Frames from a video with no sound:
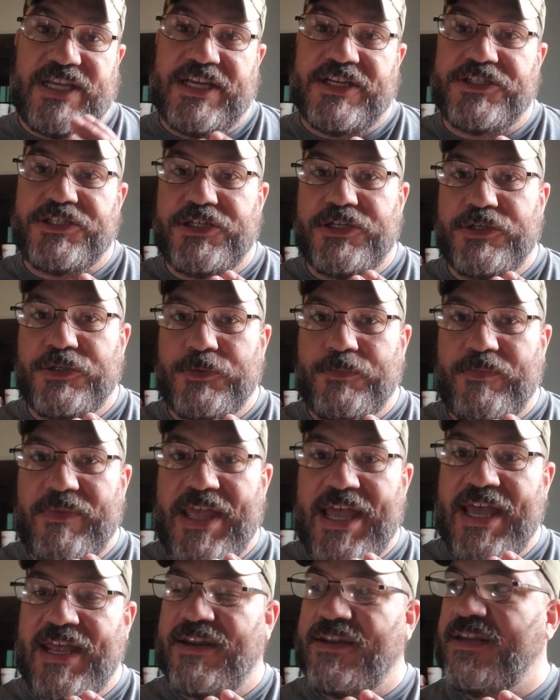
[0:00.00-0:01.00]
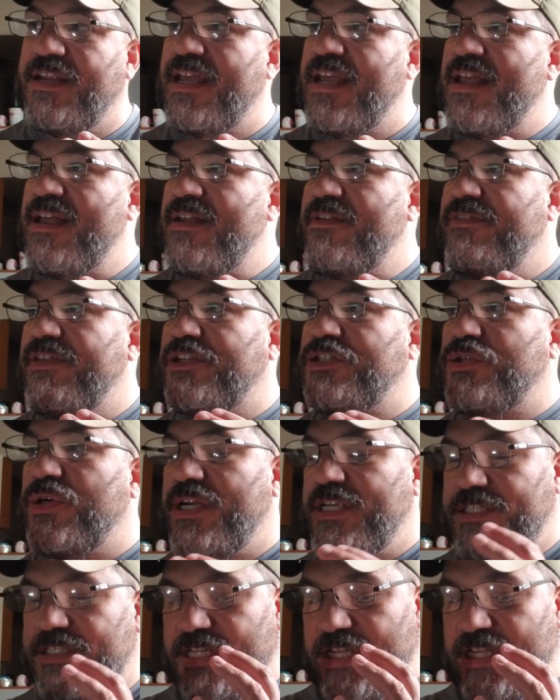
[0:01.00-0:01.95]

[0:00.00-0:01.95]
issue, and the trust